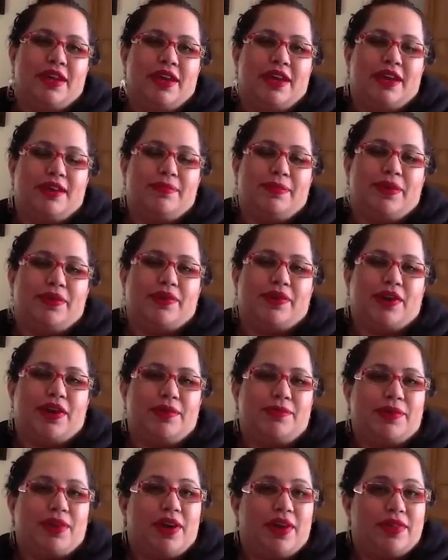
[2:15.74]
a
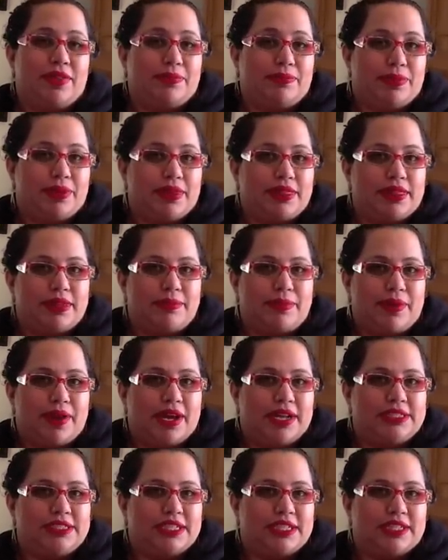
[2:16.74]
program called the Puente
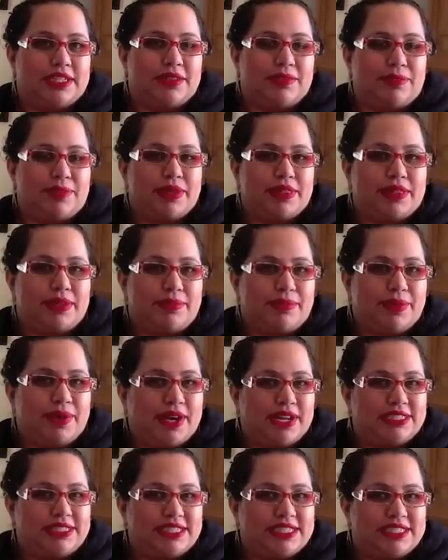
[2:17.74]
Project, and the Puente
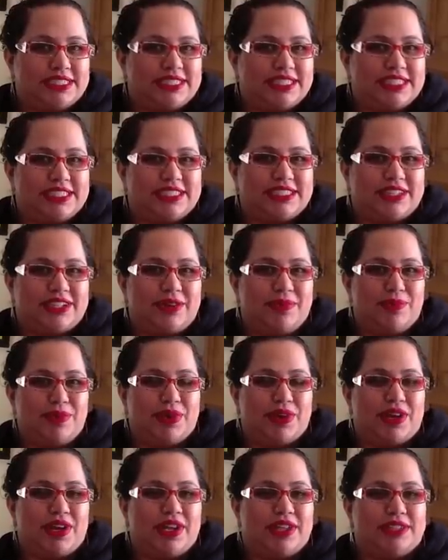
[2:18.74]
Project is a
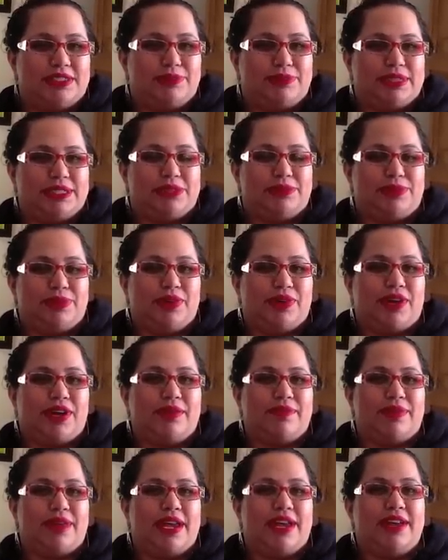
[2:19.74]
community college-based
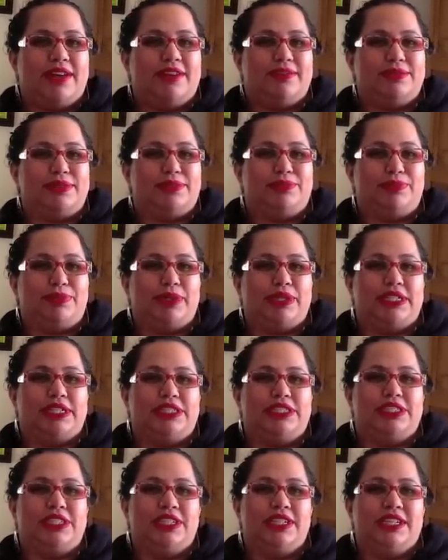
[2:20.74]
program that helps
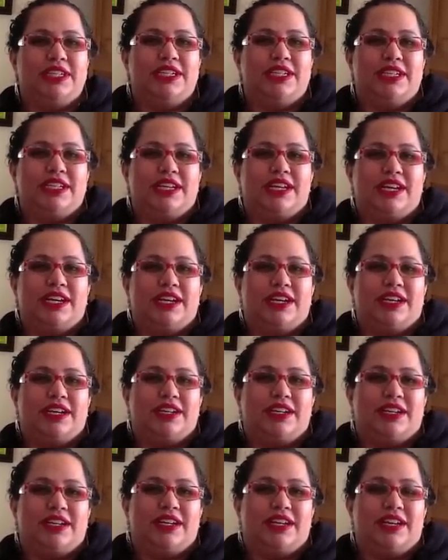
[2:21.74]
bridge
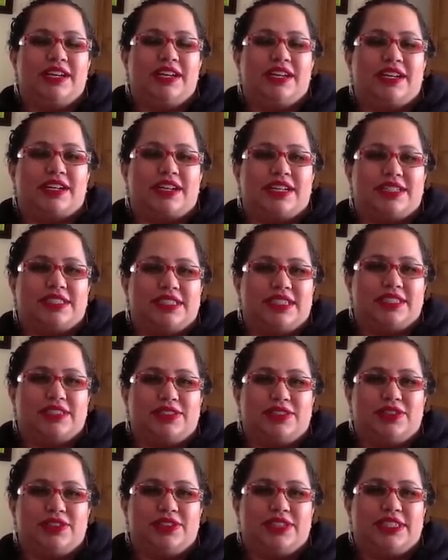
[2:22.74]
uh, Raza
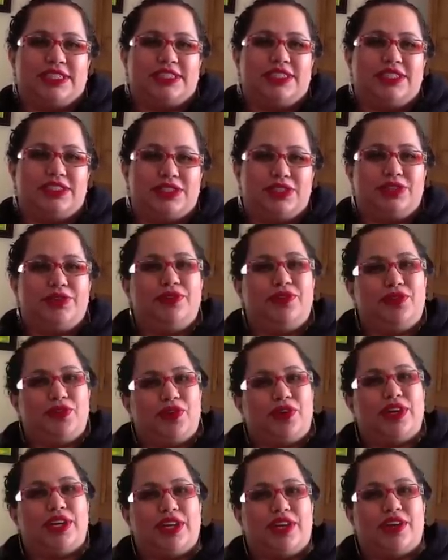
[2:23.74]
students to
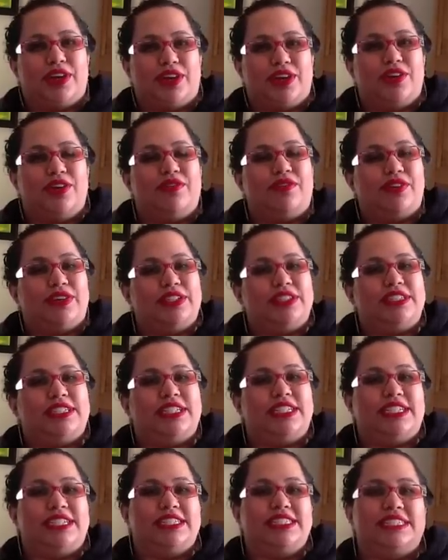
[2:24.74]
four-year
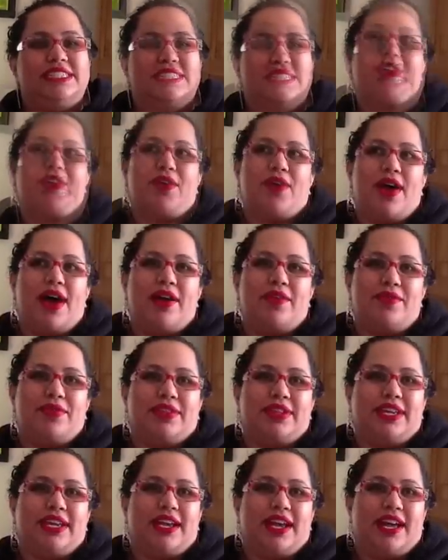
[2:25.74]
universities. So I
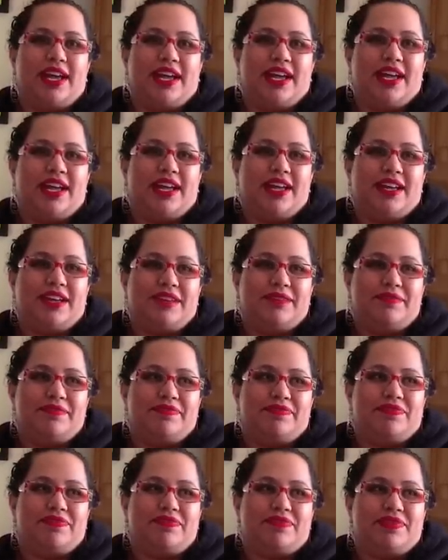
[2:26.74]
really got,
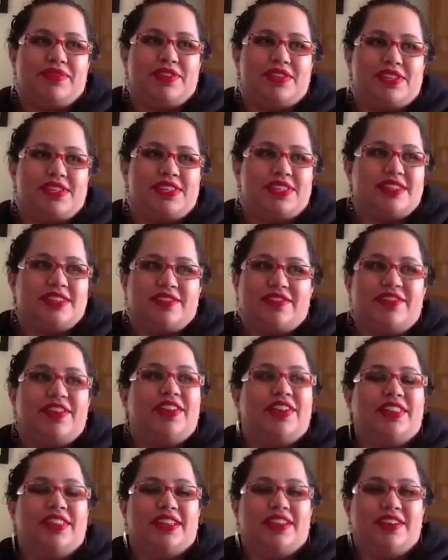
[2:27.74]
um, just fell
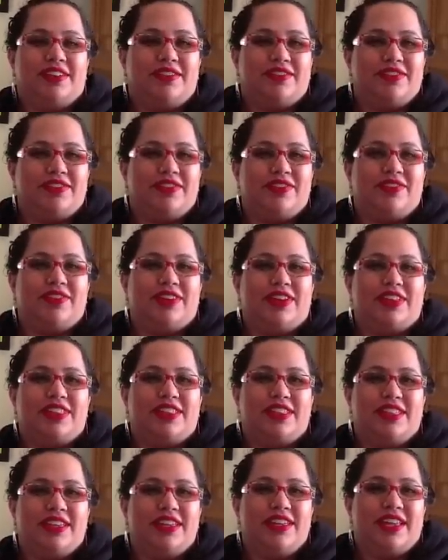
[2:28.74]
in love with
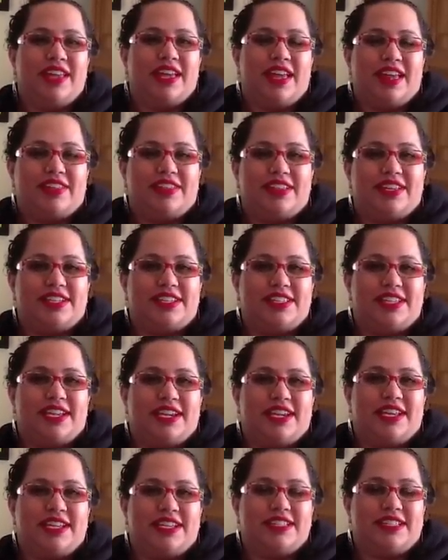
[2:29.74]
ethnic
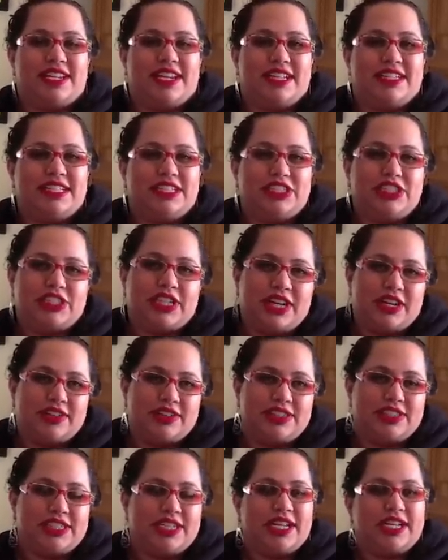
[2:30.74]
studies, and I did Chicano
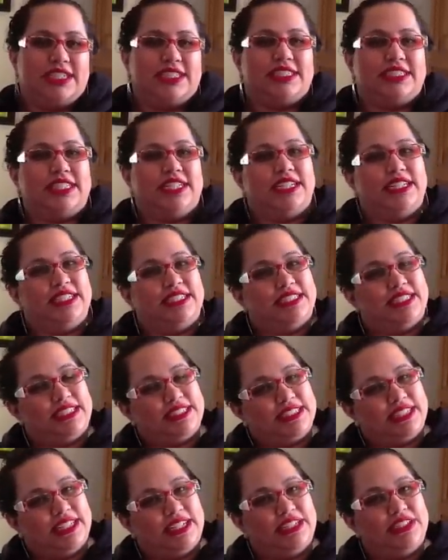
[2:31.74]
Chicana studies as
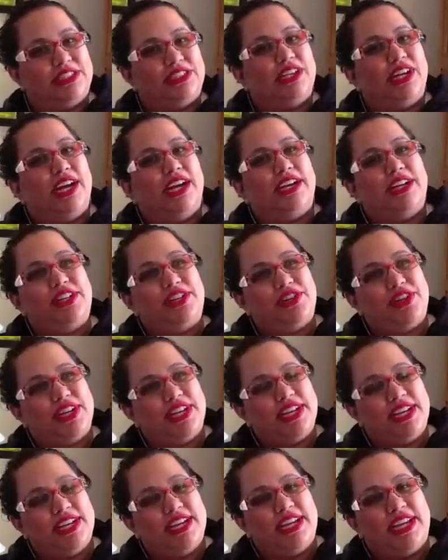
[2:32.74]
an
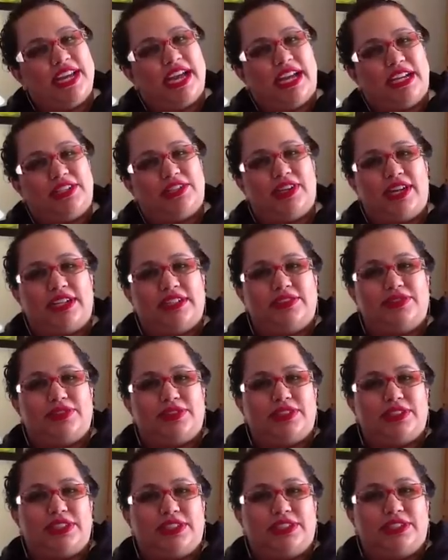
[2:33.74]
undergraduate and transferred
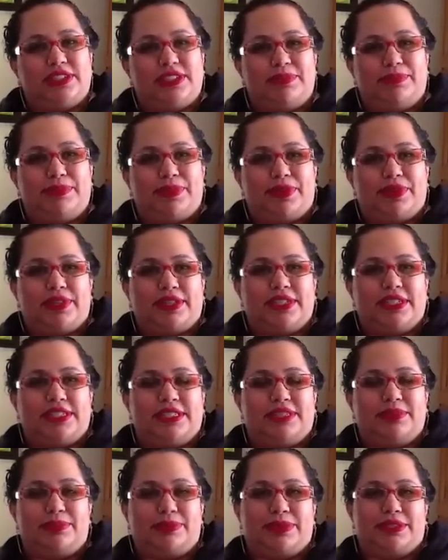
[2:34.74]
to U C Berkeley
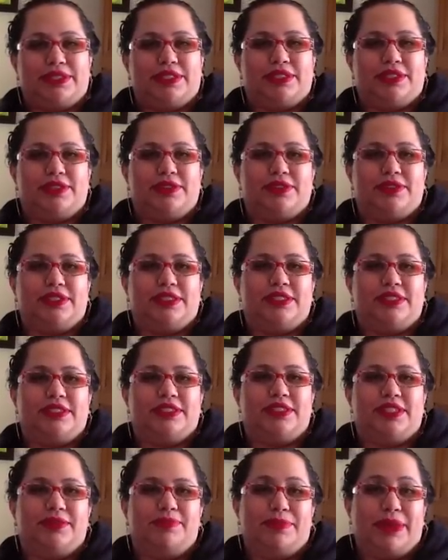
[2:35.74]
to pursue a
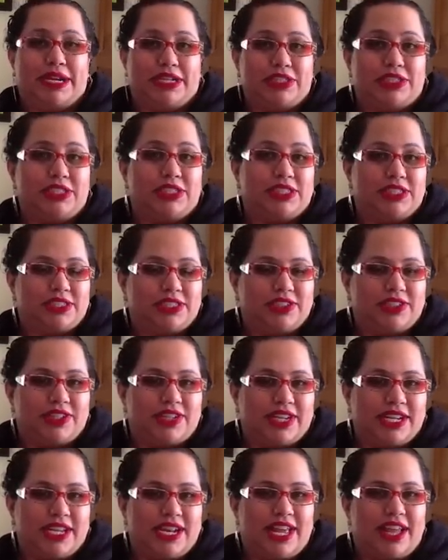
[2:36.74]
bachelor's
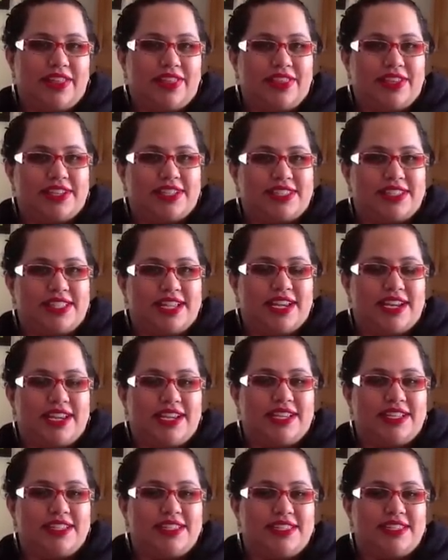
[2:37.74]
degree in ethnic
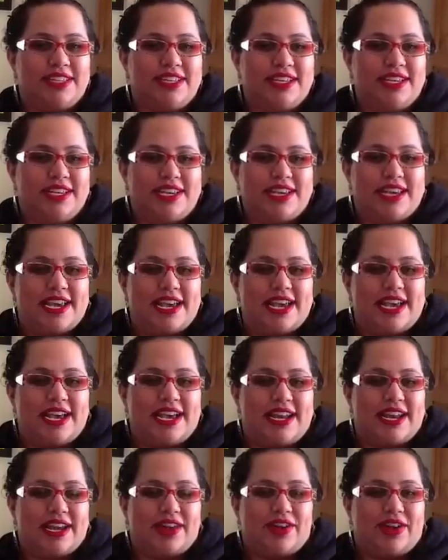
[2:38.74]
studies.
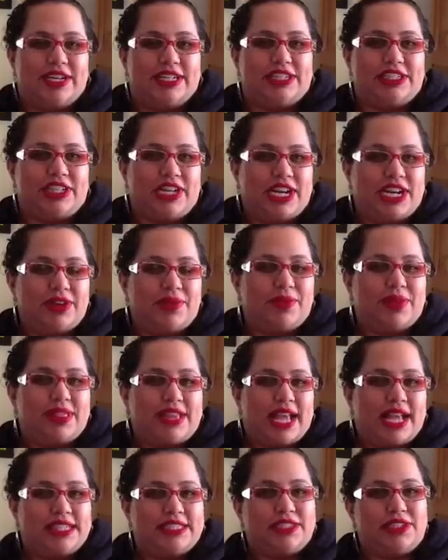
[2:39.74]
And I graduated with
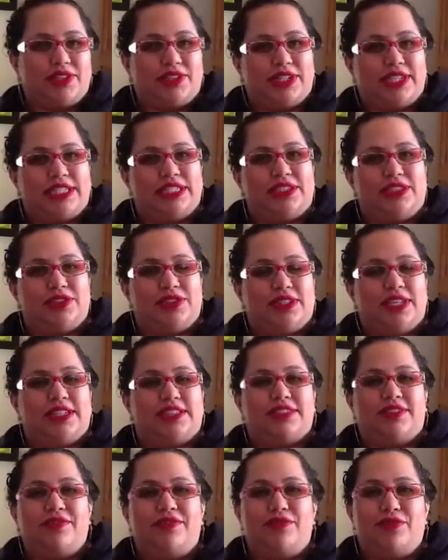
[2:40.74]
that degree in two
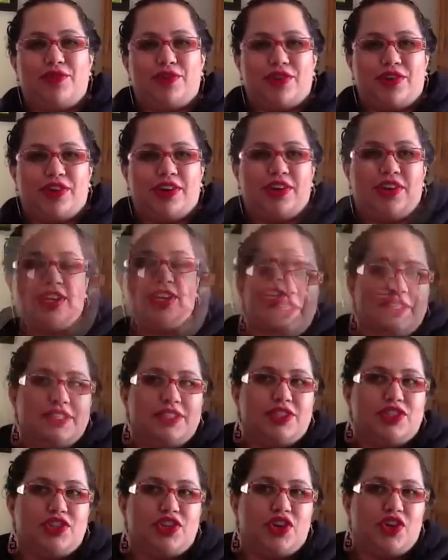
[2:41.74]
thousand four.
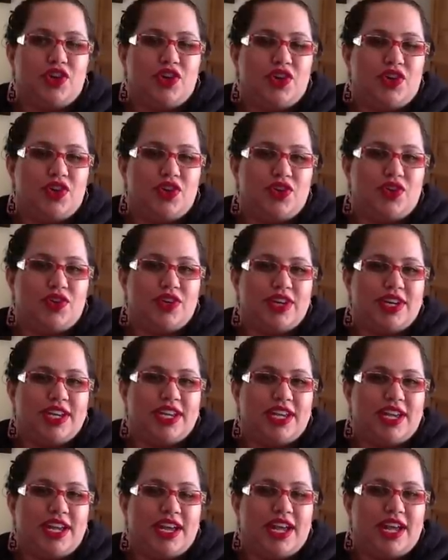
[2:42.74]
So
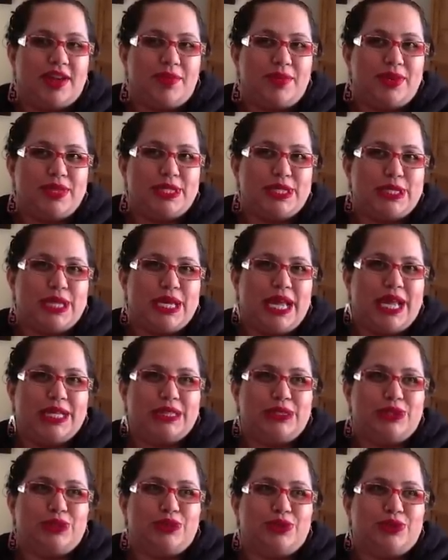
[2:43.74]
I went to high
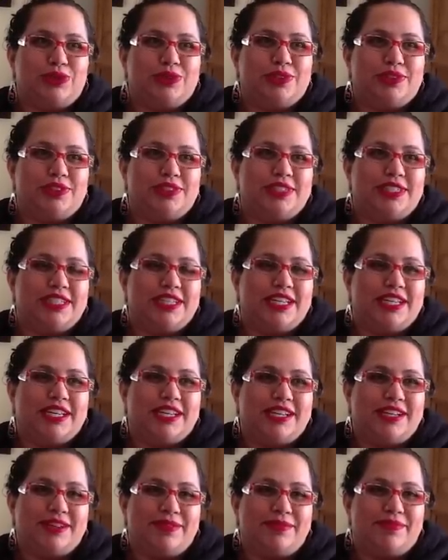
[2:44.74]
school,
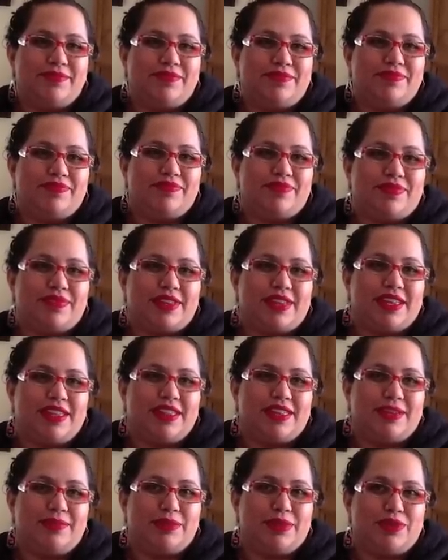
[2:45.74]
um, I
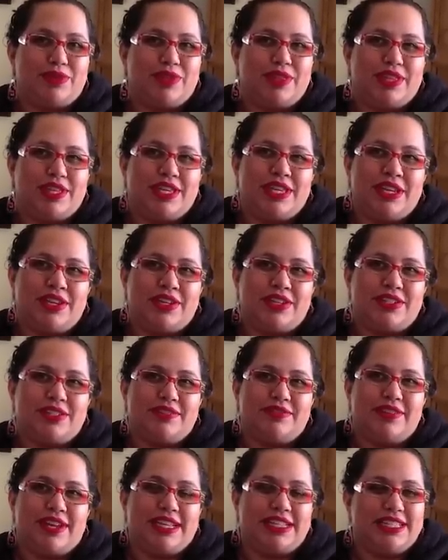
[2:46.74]
think between the years of
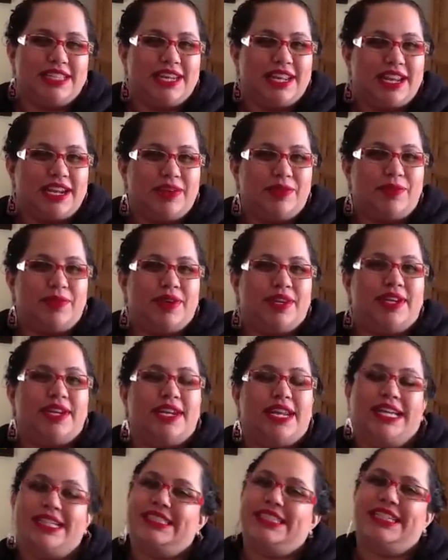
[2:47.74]
nineteen ninety-one and
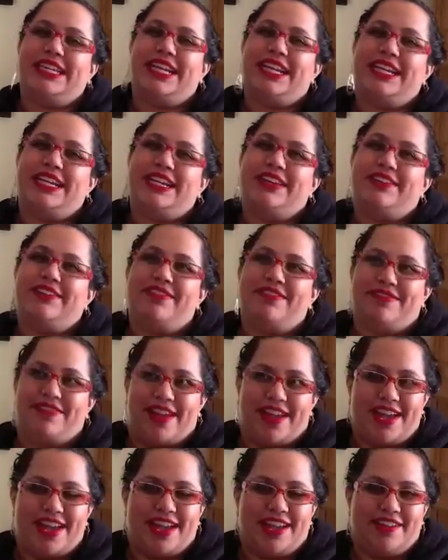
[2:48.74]
nineteen
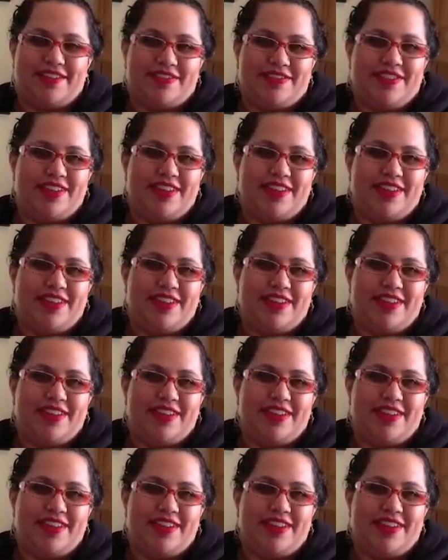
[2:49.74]
ninety-five.